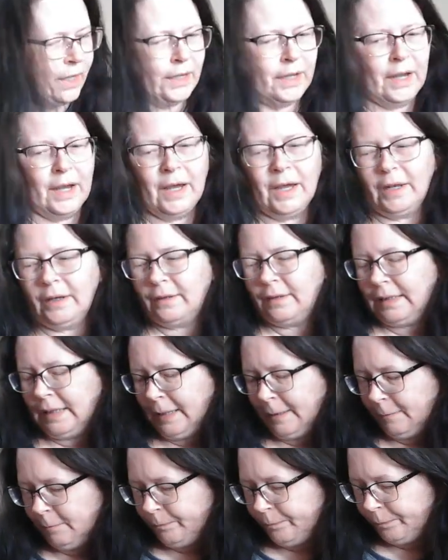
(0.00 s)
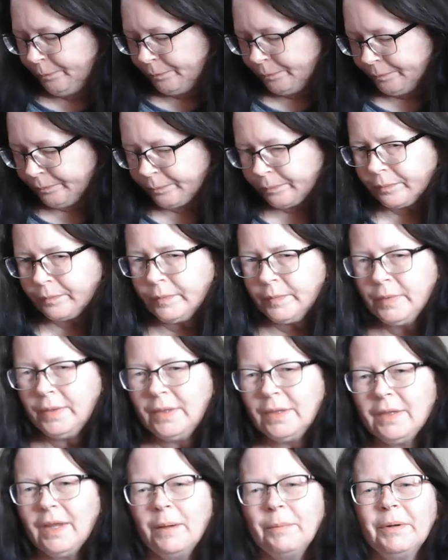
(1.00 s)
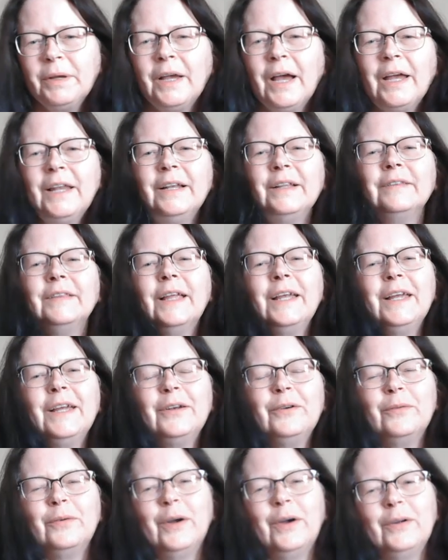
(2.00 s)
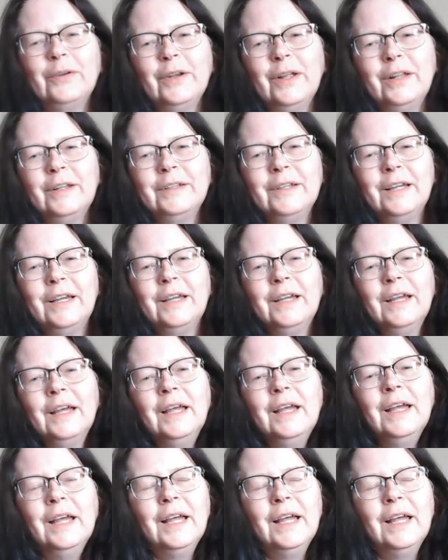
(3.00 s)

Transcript: and I got, I've been kind of laying around all day.